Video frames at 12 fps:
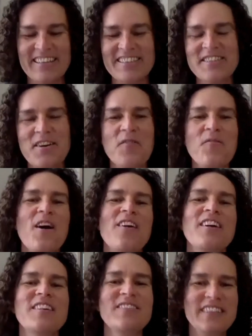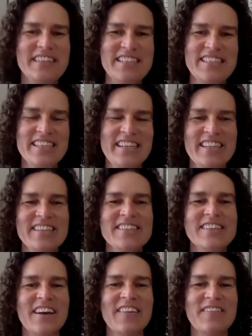So, welcome, Lindsay.
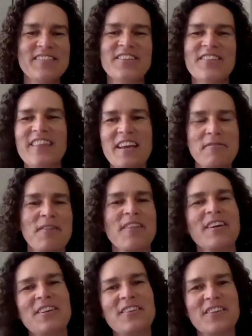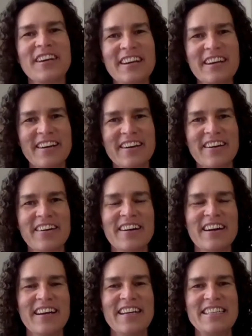I'm so thankful that you're here
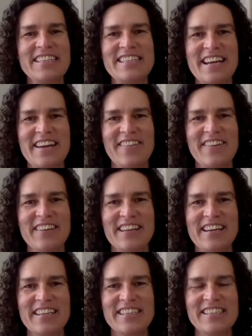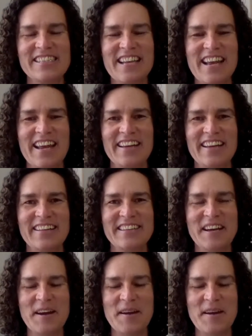today with us. And